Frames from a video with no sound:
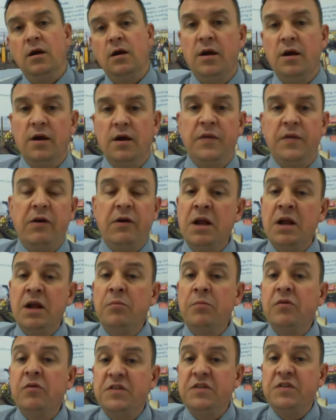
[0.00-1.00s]
There are a number
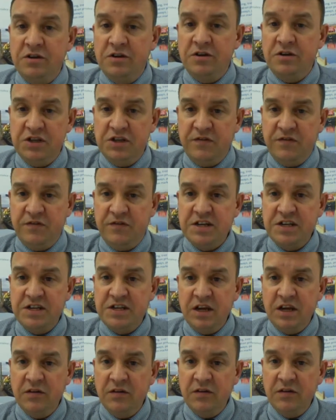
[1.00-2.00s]
of challenges
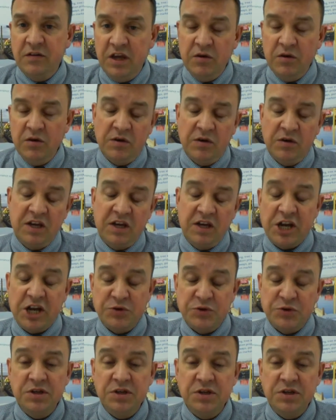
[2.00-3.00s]
facing the
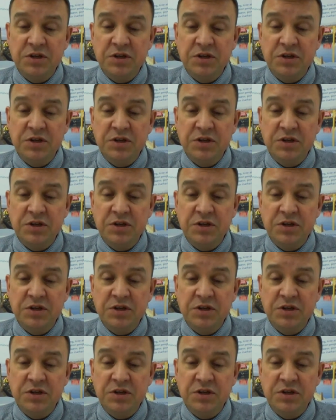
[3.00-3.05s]
catchment.